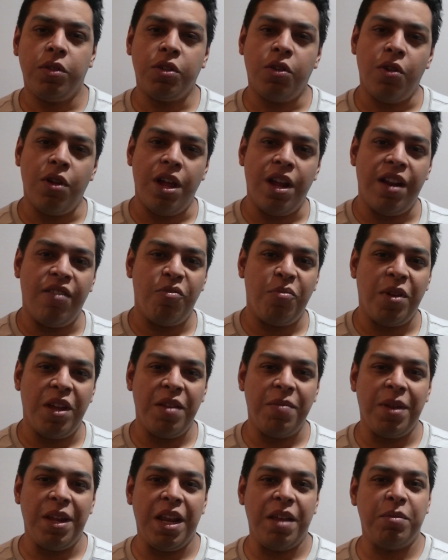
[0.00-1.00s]
going on
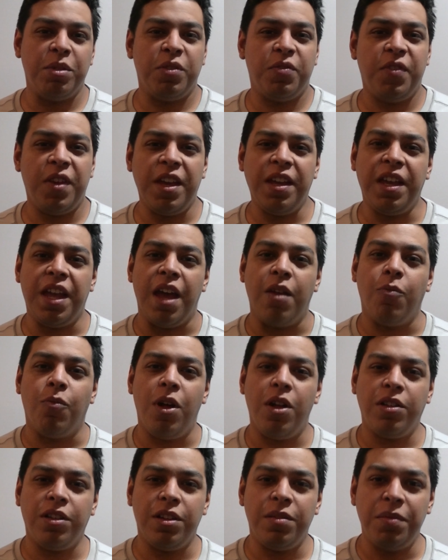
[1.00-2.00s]
everybody? My name is Vic and
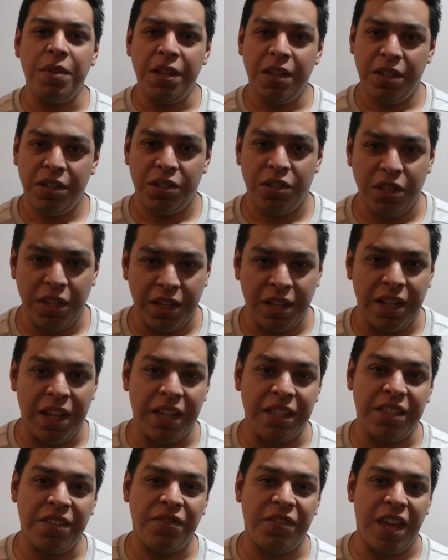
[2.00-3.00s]
welcome to The
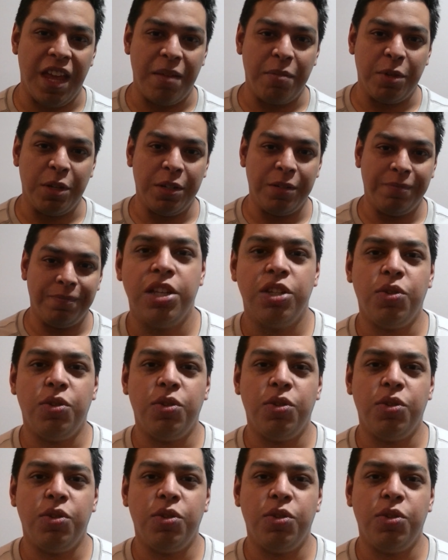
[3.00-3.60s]
Collective Gamer.